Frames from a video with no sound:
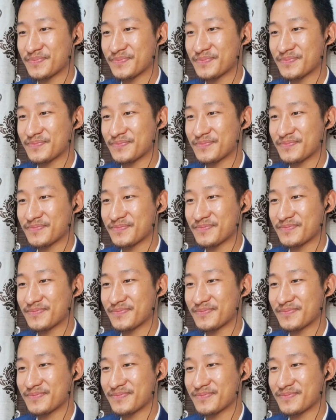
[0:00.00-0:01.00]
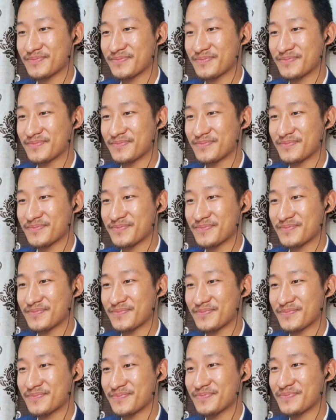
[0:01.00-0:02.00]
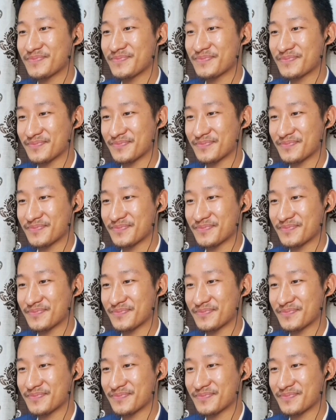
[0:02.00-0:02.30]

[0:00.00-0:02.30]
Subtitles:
[no speech]